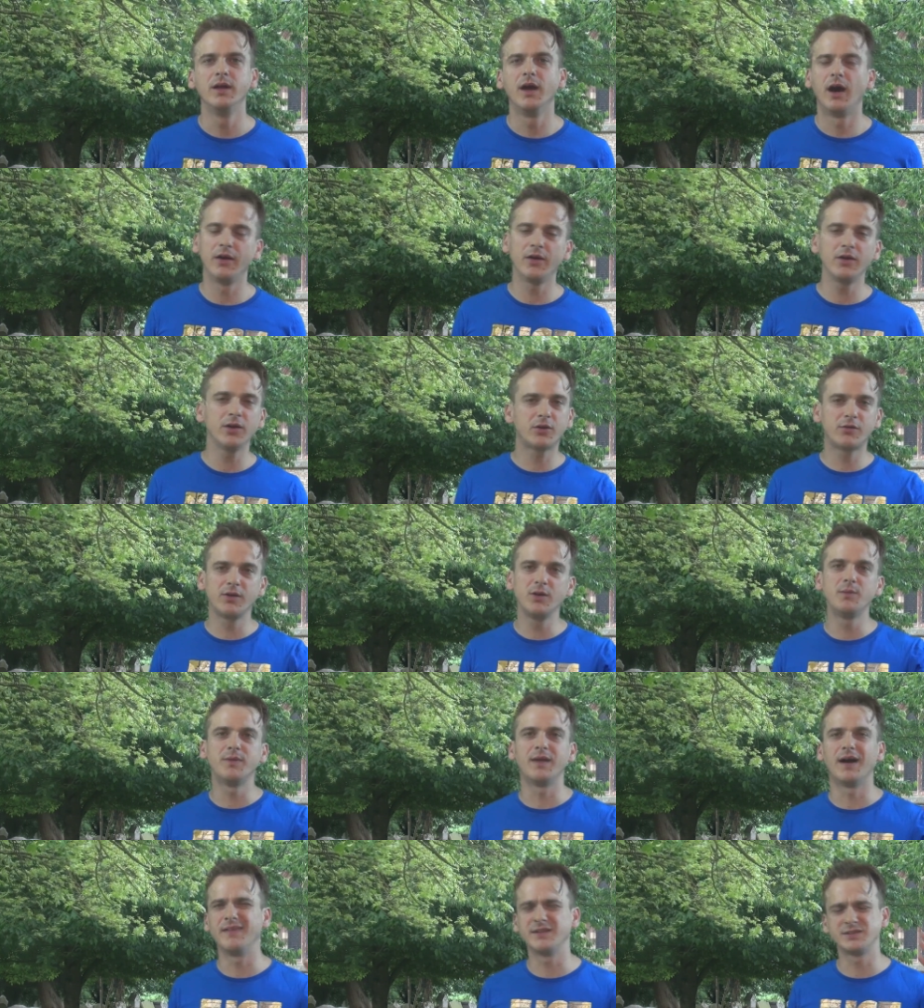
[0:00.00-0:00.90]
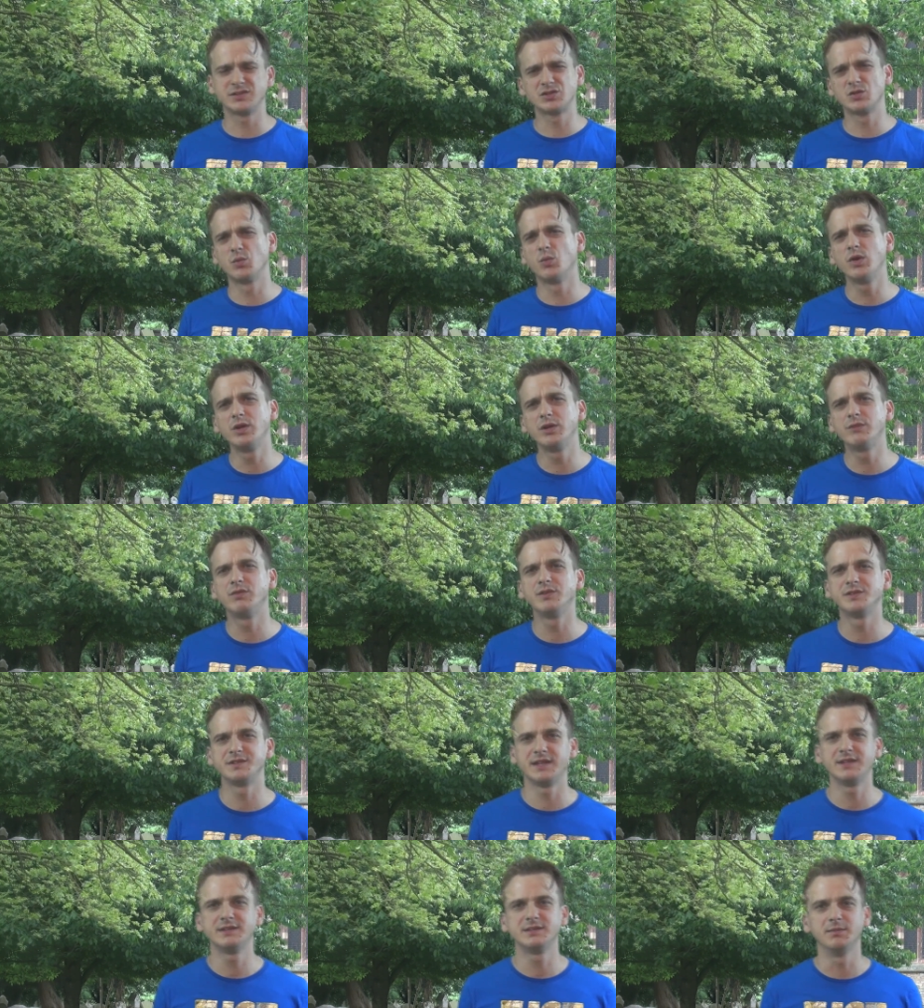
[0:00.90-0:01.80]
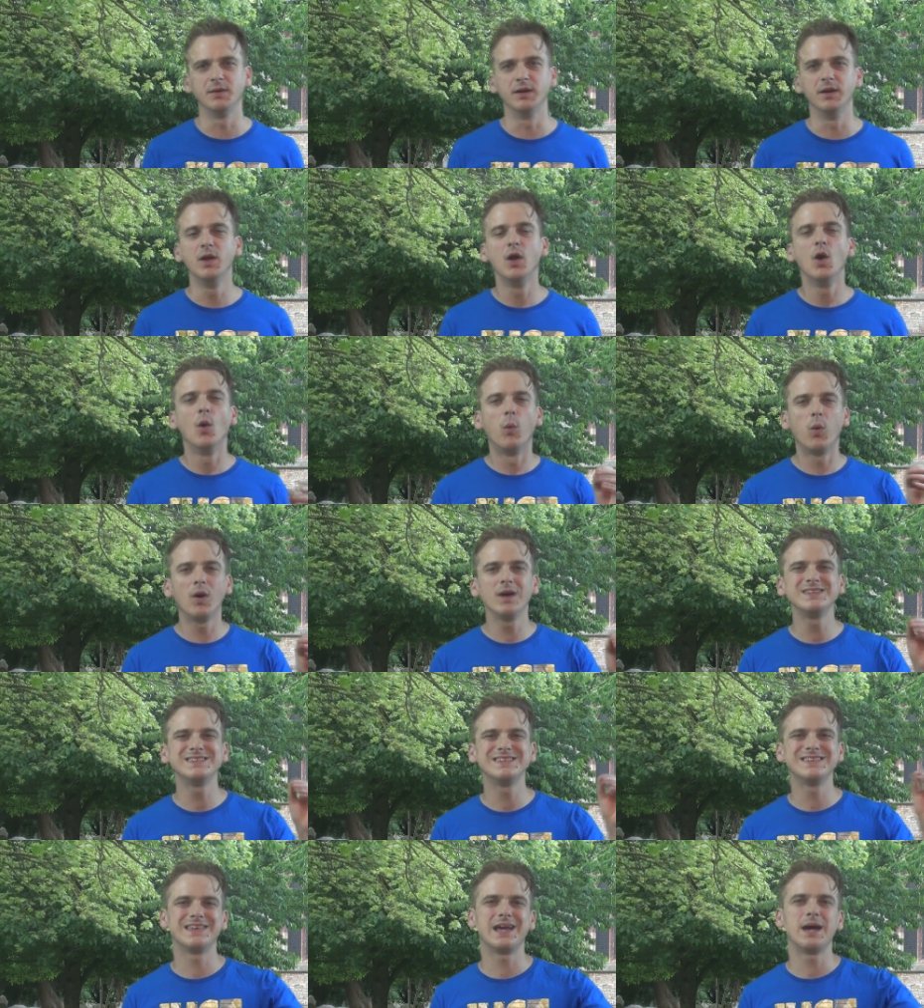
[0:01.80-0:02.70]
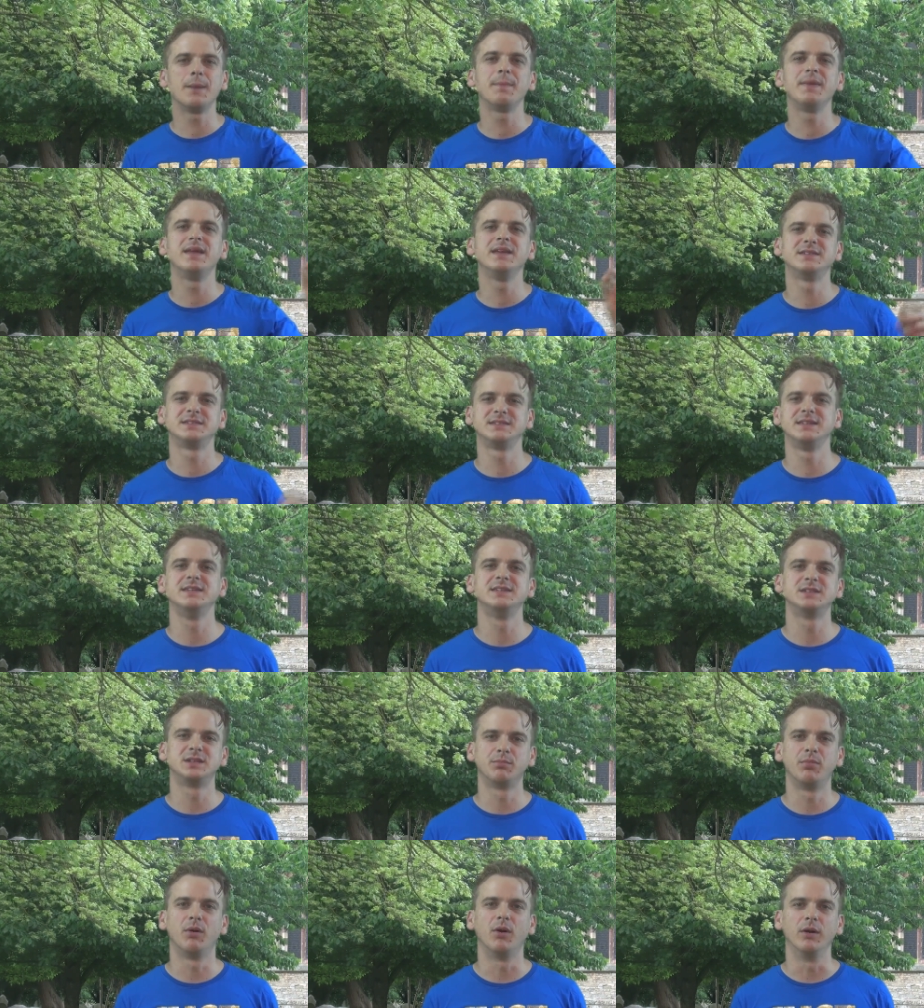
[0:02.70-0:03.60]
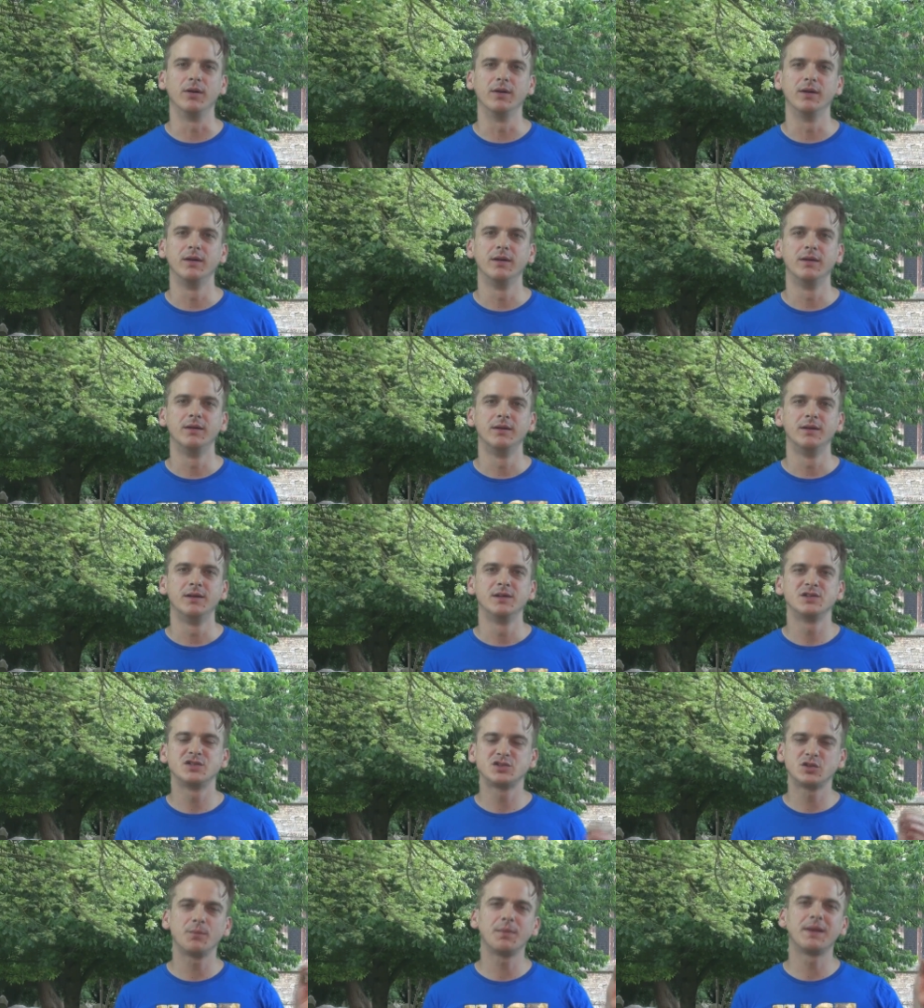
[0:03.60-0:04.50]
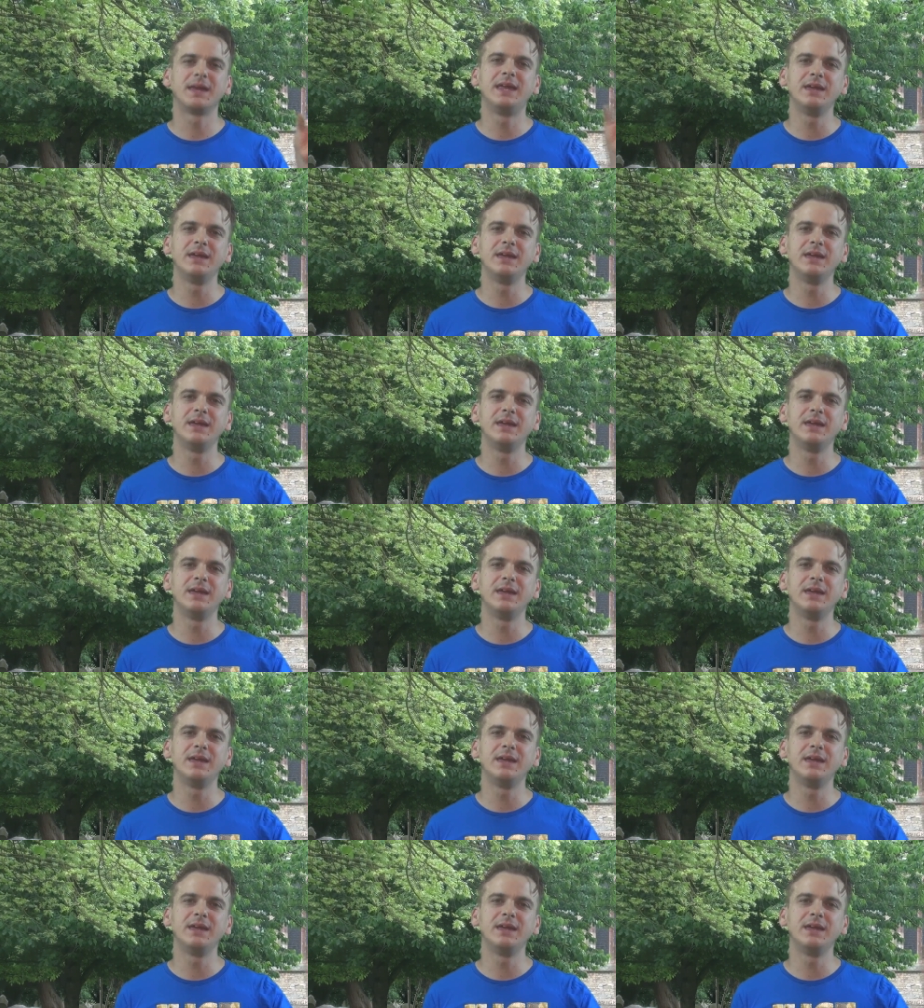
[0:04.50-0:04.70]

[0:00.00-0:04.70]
And I agree with that, and that's such a wonderful sentiment. Why isn't that being seized upon? Stop